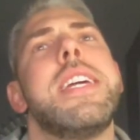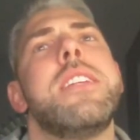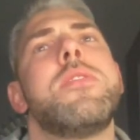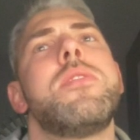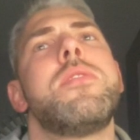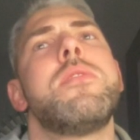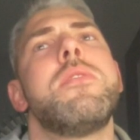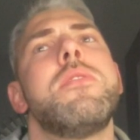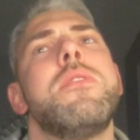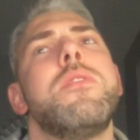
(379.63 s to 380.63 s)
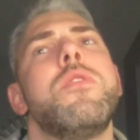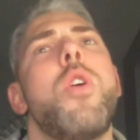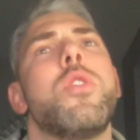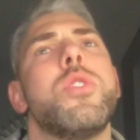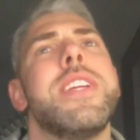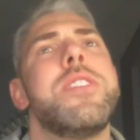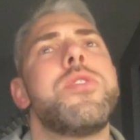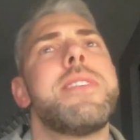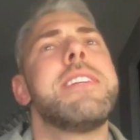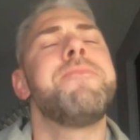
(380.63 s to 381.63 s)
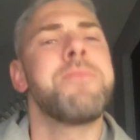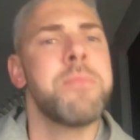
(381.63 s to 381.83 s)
it's not a good injury.